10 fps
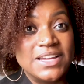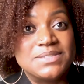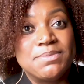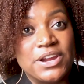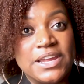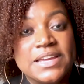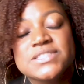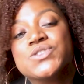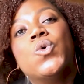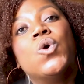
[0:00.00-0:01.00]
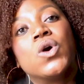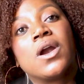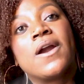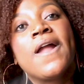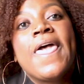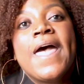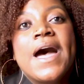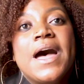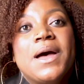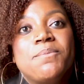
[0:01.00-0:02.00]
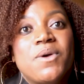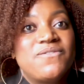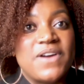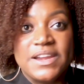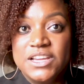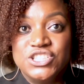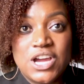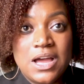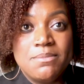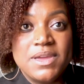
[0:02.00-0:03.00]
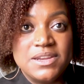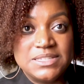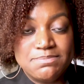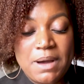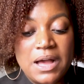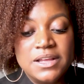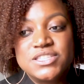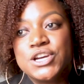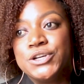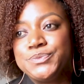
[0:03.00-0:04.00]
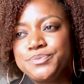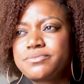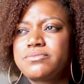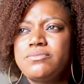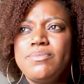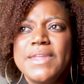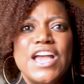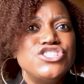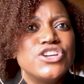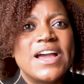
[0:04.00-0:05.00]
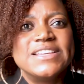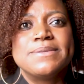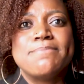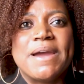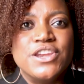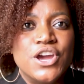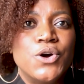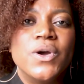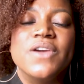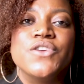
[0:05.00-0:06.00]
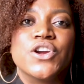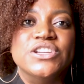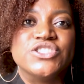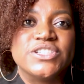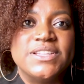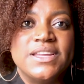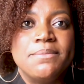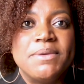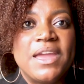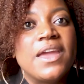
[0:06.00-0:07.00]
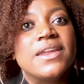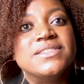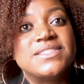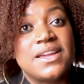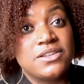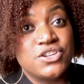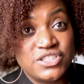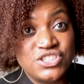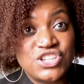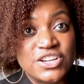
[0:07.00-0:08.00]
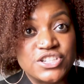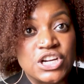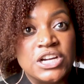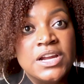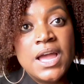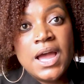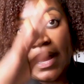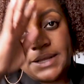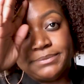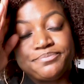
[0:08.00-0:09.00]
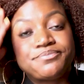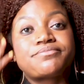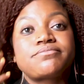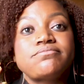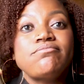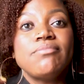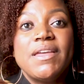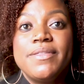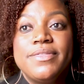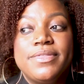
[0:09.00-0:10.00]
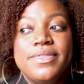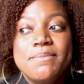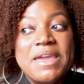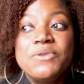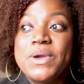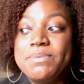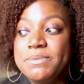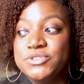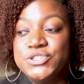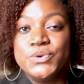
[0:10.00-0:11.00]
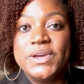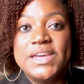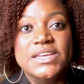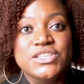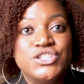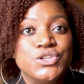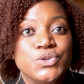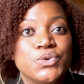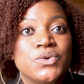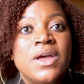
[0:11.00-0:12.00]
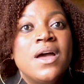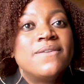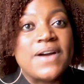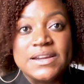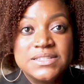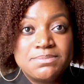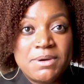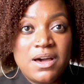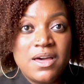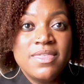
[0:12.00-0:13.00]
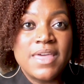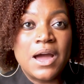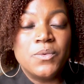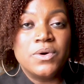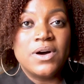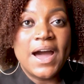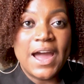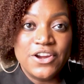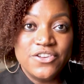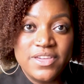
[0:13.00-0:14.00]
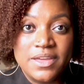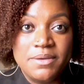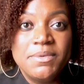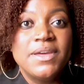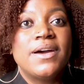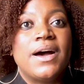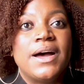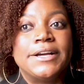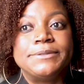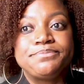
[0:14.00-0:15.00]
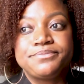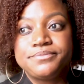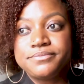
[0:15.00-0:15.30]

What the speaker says: experience or finding a job in a spa. So as you guys might know, if you're interested in being an aesthetic nurse injector, the main way people do it is to find a spa that will hire them. I